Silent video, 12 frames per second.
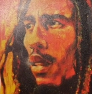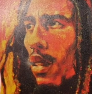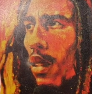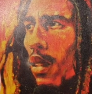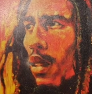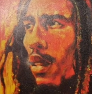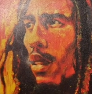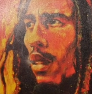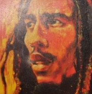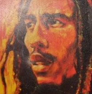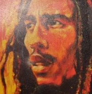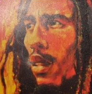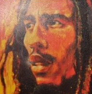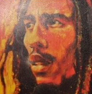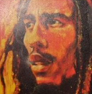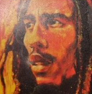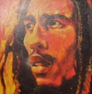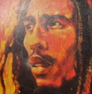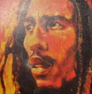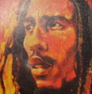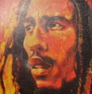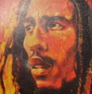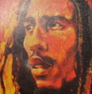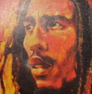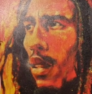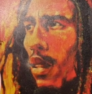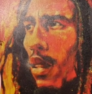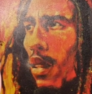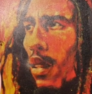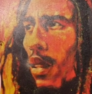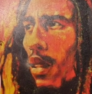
(not speaking)